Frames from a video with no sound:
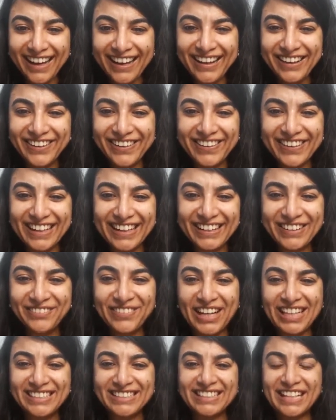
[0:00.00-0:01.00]
Okay,
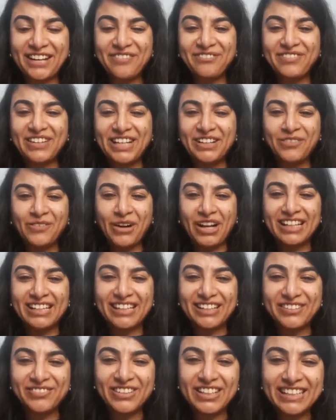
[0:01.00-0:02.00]
Nima is saying being
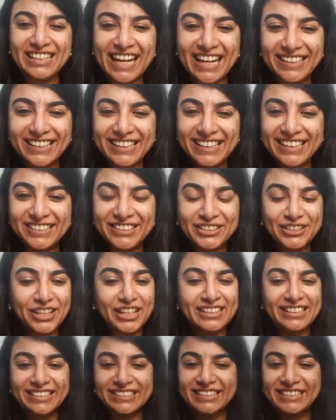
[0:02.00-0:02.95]
vulnerable, that needs courage.